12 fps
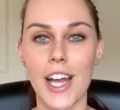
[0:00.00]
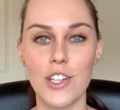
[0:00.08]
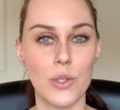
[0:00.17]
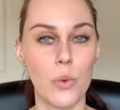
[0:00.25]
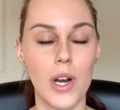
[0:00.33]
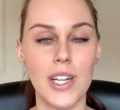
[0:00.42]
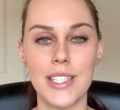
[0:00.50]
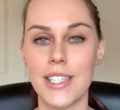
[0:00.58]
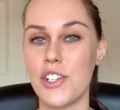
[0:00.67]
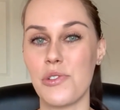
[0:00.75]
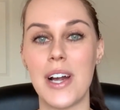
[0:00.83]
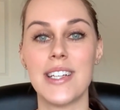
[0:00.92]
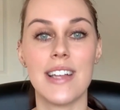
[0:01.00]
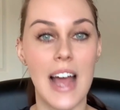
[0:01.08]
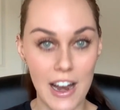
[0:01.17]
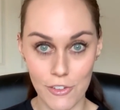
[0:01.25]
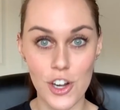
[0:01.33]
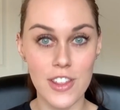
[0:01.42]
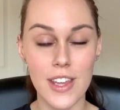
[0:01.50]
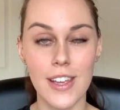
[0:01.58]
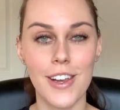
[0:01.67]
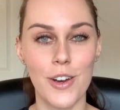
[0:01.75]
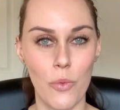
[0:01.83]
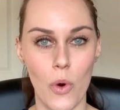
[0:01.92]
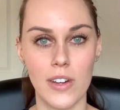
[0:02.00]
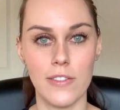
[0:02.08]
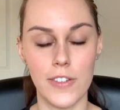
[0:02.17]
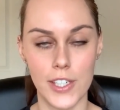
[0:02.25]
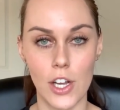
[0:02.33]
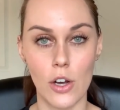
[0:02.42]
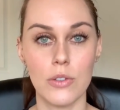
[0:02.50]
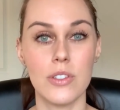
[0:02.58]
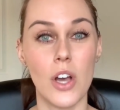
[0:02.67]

I just wanted to address everything in one video.